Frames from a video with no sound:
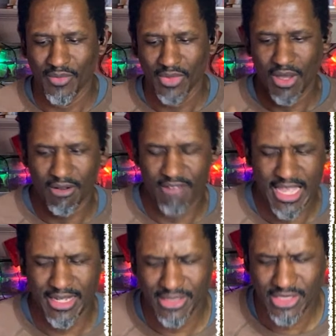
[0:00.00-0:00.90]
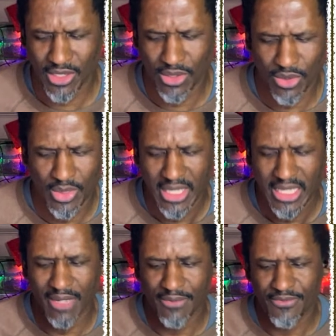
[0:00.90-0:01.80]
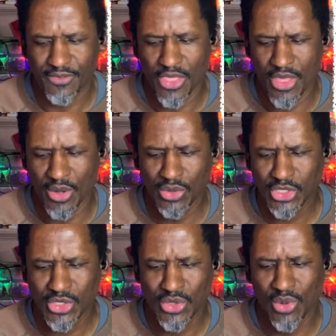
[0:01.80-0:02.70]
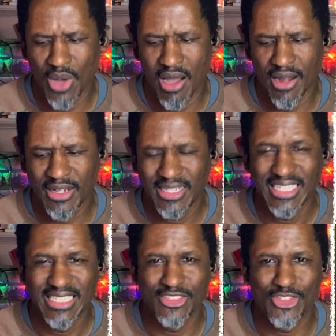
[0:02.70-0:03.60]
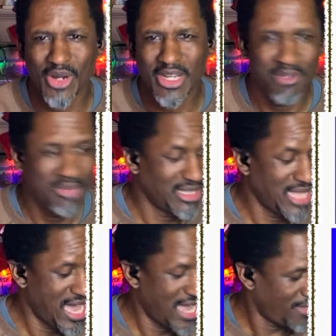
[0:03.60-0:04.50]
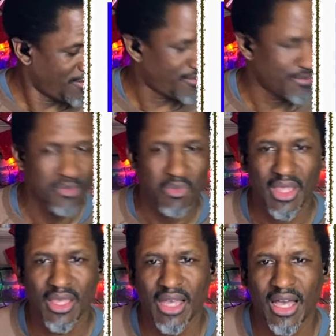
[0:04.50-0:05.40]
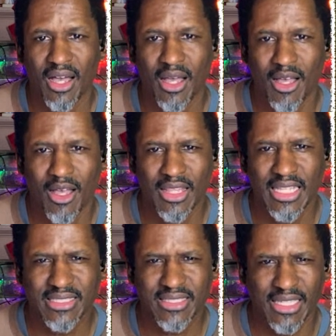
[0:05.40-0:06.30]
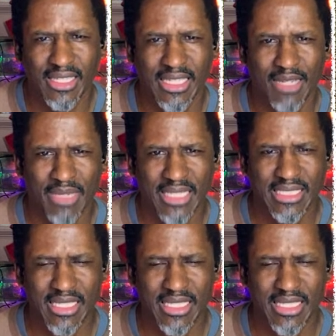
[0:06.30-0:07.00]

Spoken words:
All right, so if for those who are joining me live, let's see, yep, I see